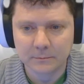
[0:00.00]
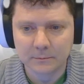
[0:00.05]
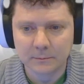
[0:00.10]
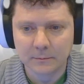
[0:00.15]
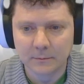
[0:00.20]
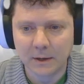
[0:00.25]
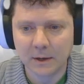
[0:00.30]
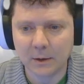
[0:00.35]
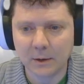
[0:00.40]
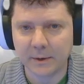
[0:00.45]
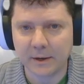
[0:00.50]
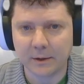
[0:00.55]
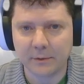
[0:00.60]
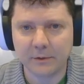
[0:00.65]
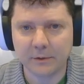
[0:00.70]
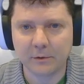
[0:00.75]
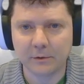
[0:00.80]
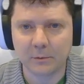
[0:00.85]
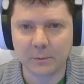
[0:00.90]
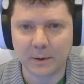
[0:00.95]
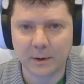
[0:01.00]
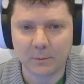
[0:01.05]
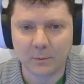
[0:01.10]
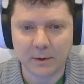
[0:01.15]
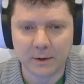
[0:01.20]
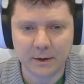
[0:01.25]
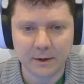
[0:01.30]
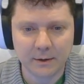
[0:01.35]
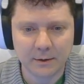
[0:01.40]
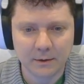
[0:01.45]
Here we go. This is what I
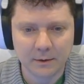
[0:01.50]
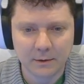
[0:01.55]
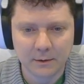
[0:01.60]
wanted.